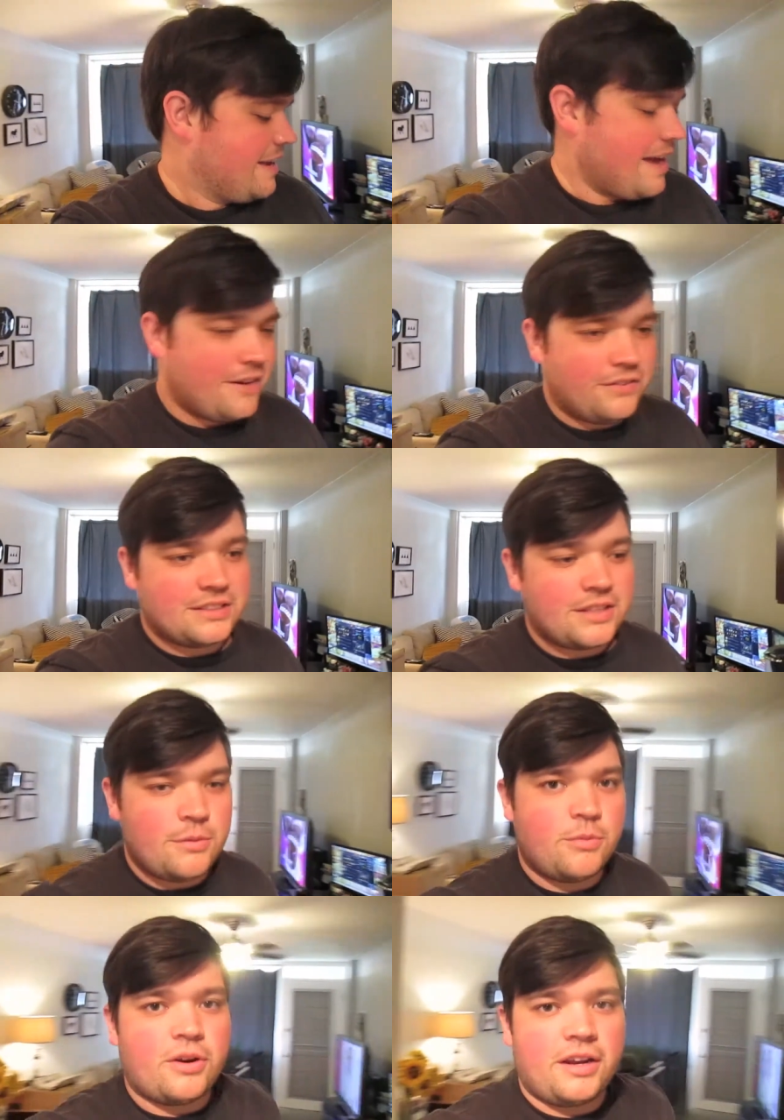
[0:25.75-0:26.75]
Kind of a
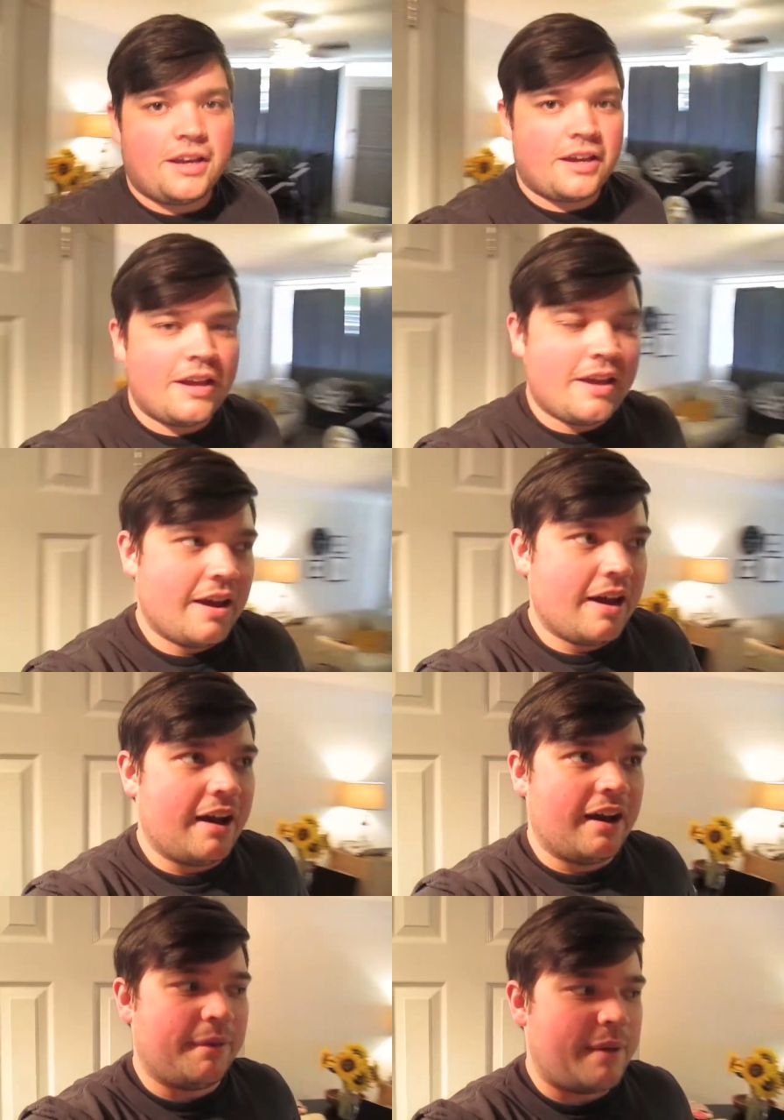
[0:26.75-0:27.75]
slow morning.
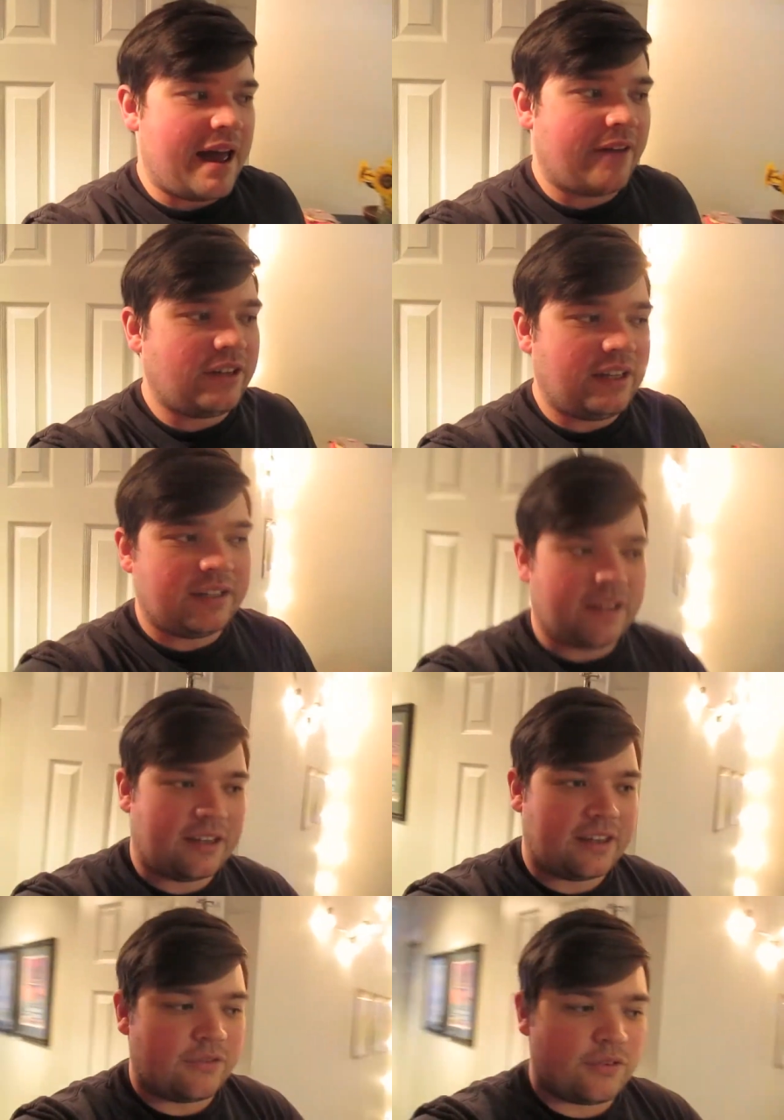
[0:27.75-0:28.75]
Um, I haven't eaten
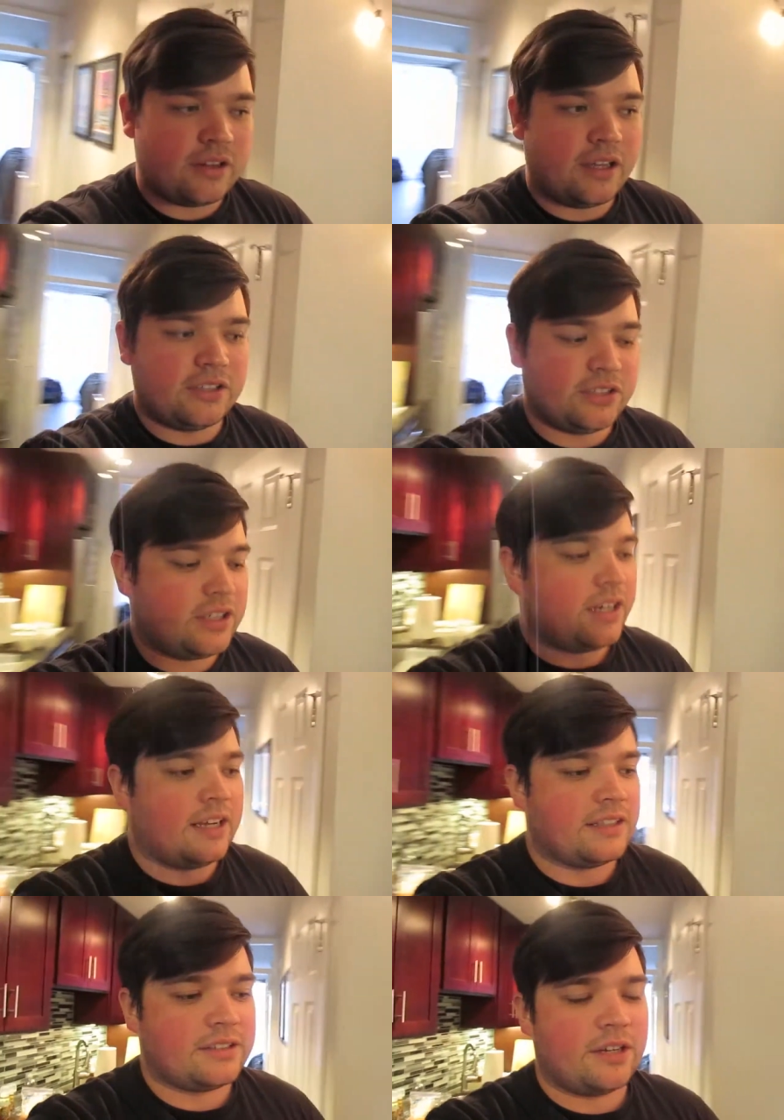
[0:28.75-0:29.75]
anything for lunch
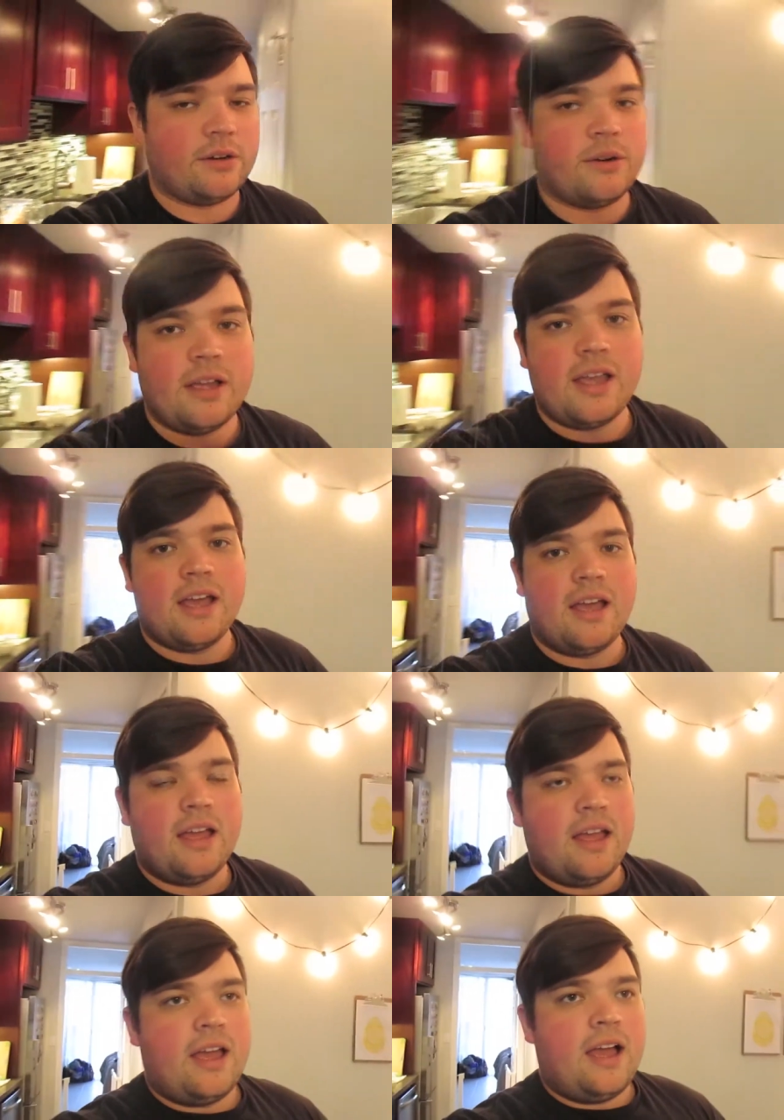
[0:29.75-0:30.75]
today, so
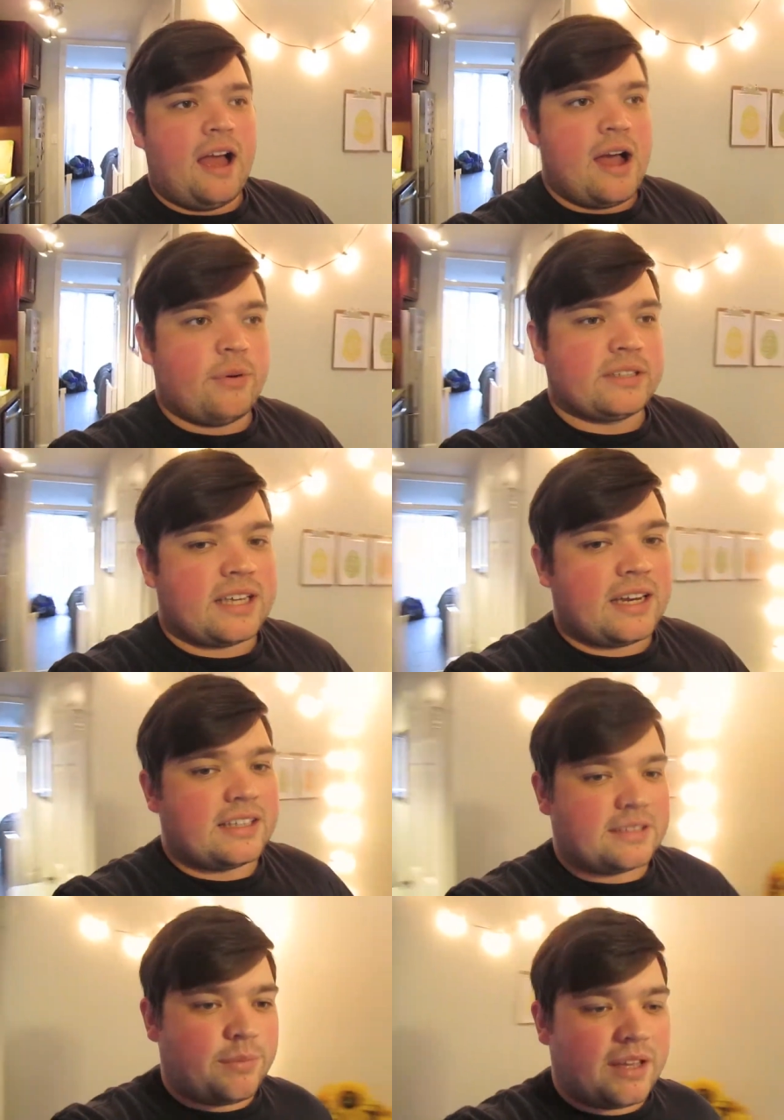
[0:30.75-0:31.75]
I was going to
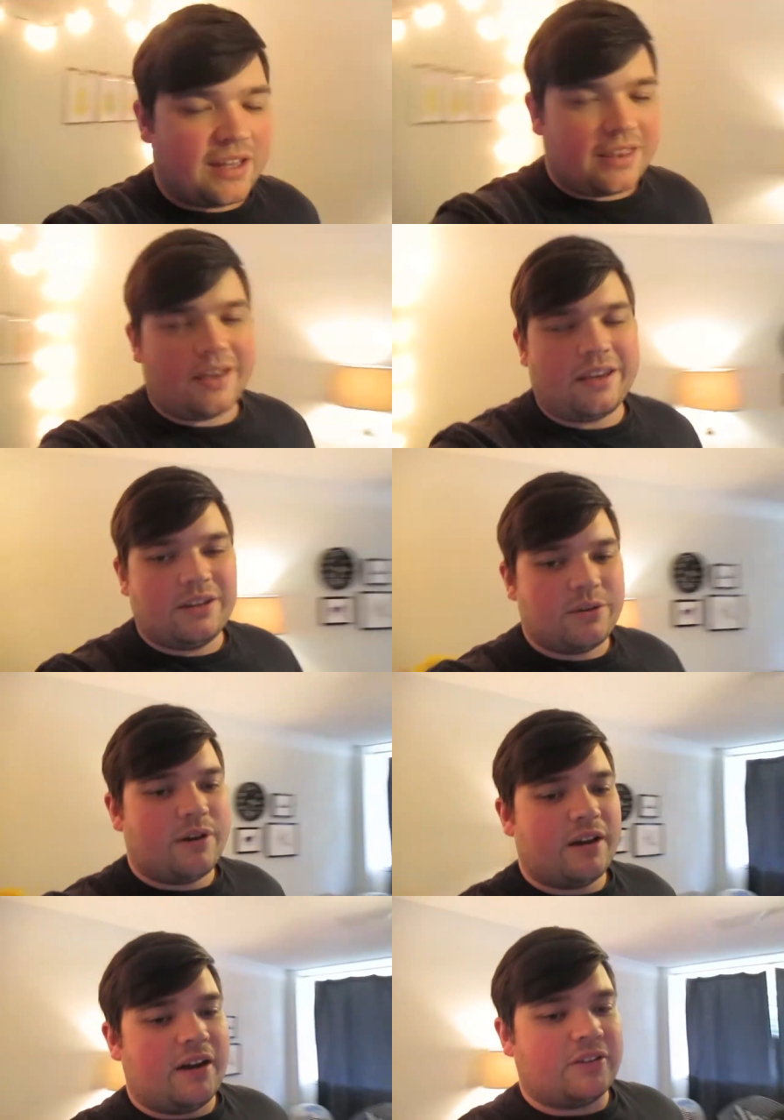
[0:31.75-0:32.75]
get something, and I thought, you know
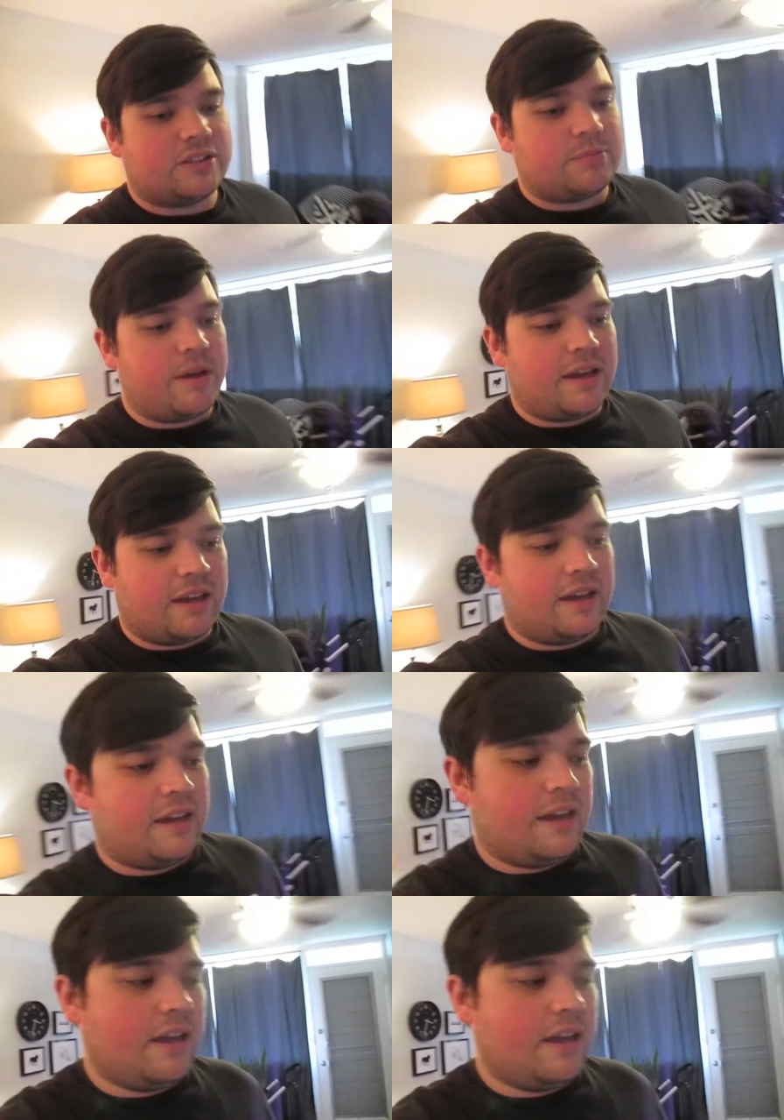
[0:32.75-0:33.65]
what, I'll just make it.